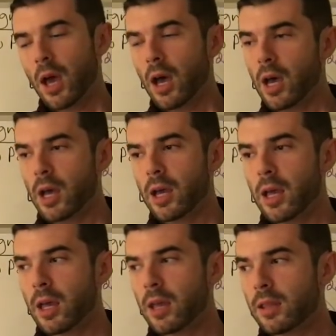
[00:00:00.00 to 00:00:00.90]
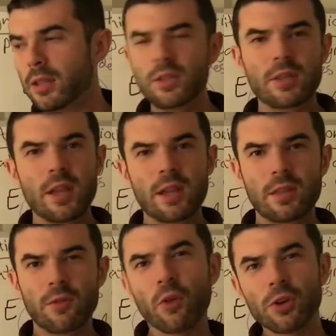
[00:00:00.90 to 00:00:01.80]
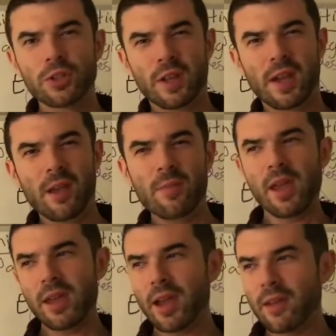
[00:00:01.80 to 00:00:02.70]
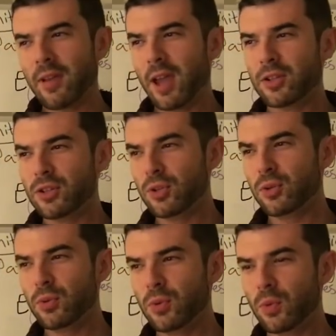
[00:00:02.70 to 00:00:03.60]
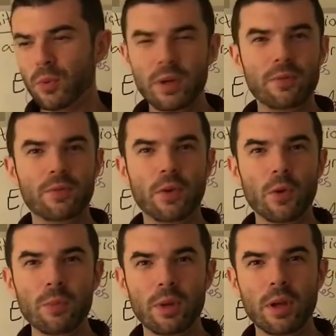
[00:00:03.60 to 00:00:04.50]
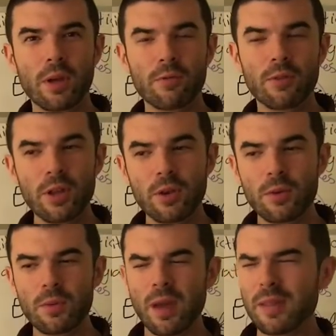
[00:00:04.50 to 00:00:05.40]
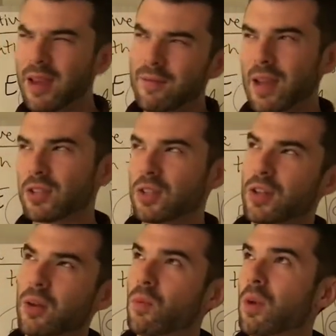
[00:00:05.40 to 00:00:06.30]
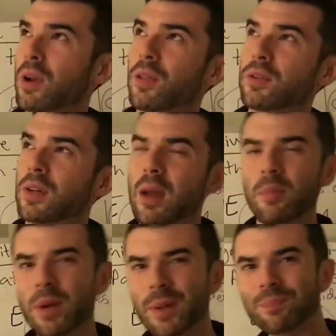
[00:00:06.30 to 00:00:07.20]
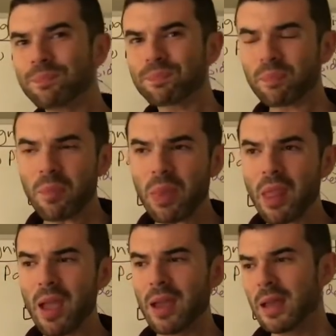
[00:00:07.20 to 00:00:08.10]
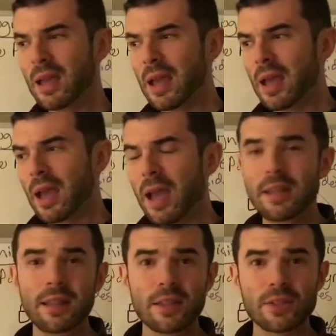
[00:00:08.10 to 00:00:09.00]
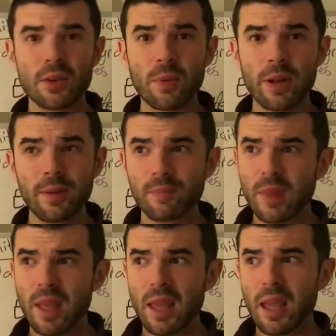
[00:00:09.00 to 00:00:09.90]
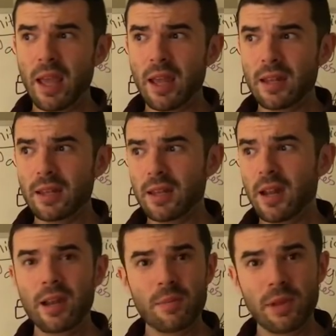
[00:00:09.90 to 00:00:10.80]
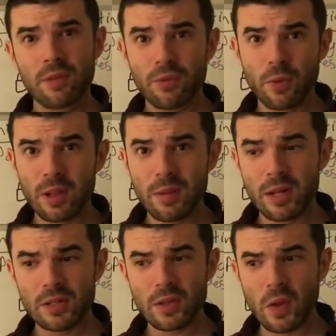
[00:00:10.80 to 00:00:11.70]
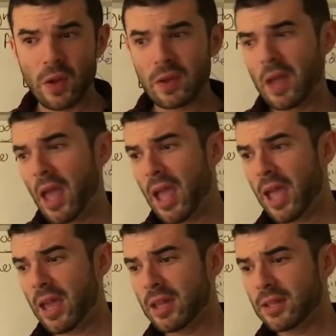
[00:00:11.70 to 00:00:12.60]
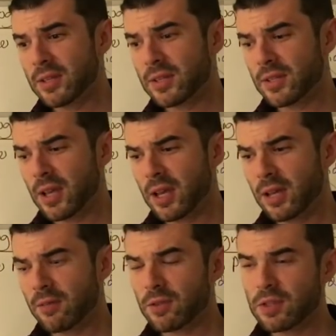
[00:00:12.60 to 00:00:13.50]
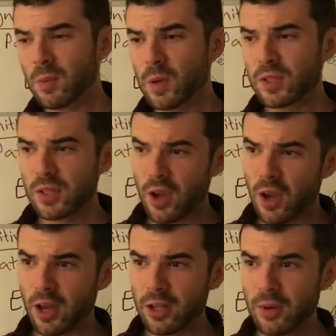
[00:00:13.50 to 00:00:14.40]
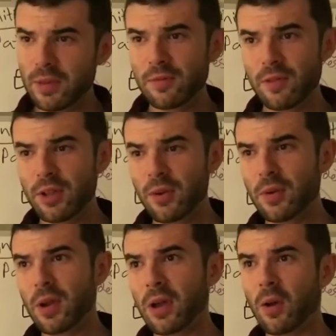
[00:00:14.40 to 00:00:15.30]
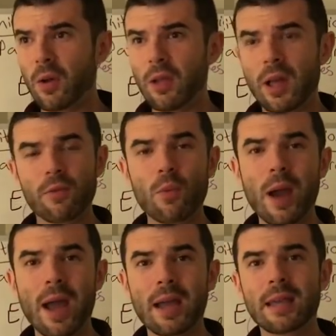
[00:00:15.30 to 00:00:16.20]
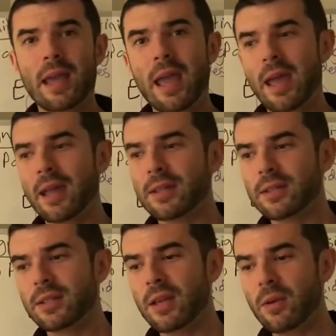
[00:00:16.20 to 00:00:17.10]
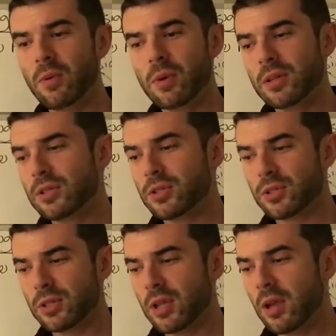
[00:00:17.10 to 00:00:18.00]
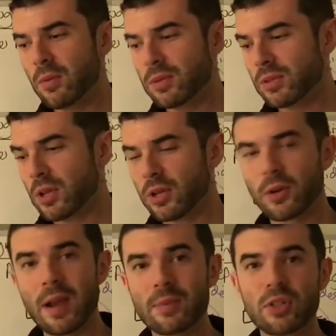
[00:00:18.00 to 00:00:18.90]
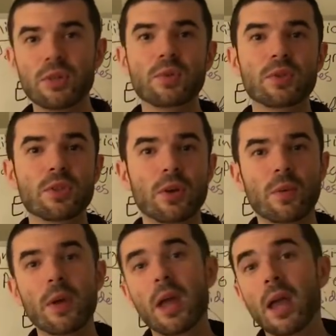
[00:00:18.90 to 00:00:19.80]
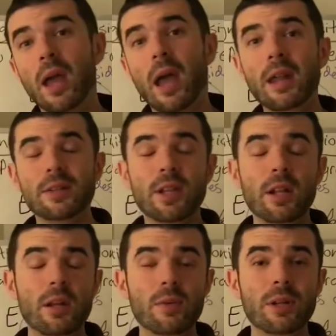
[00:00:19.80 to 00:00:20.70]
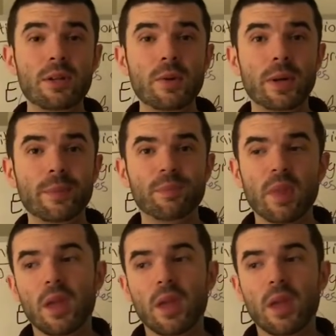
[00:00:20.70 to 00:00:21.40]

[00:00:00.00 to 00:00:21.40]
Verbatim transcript: Uh, this is like the first time that I've had to refilm a video. I think I've actually done it one other time, but I did this already and it ended up being 40 minutes long and uh, for some reason the audio and the video got all out of whack and it was it was a crapshoot. So I decided to redo it.